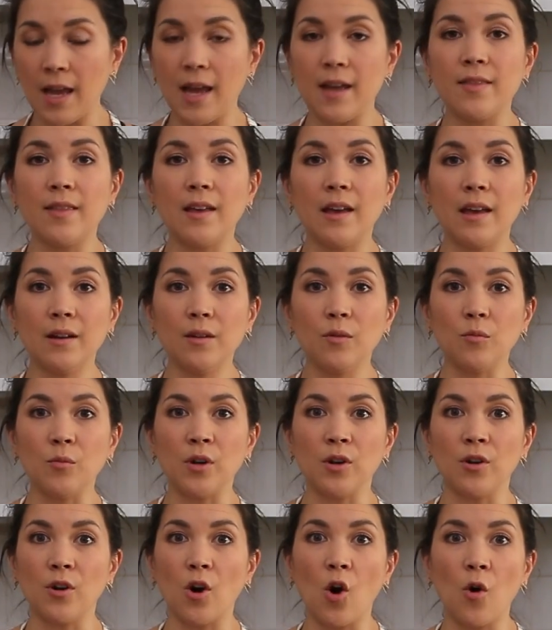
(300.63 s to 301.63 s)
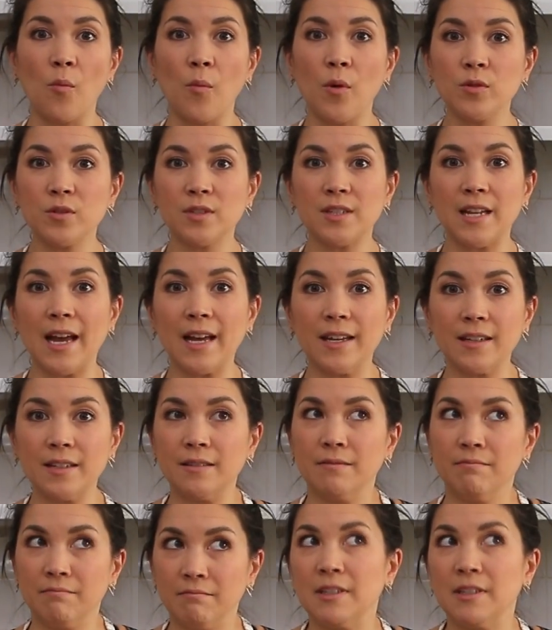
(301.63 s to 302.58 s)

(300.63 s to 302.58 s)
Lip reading: and then we're almost at